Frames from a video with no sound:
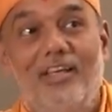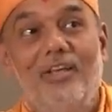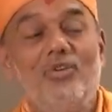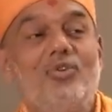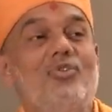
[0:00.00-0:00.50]

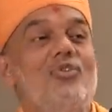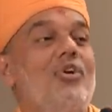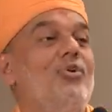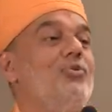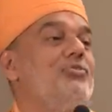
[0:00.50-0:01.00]
He should
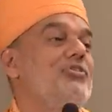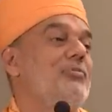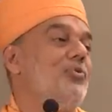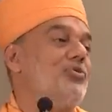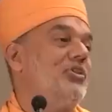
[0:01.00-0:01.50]
not lose his
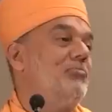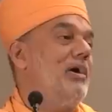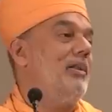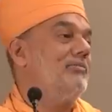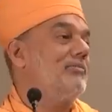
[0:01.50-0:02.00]
emotional
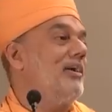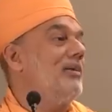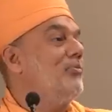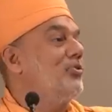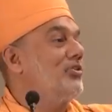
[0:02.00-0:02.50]
balance, get
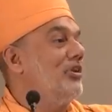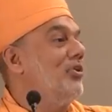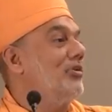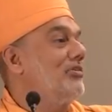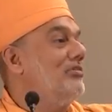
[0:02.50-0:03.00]
emotionally
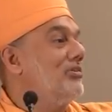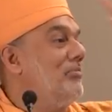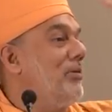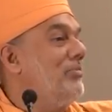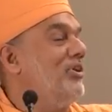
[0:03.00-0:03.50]
lost in some
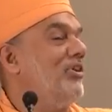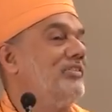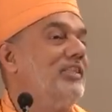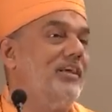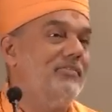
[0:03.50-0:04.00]
happening of
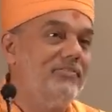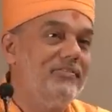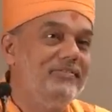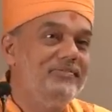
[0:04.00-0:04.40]
his life.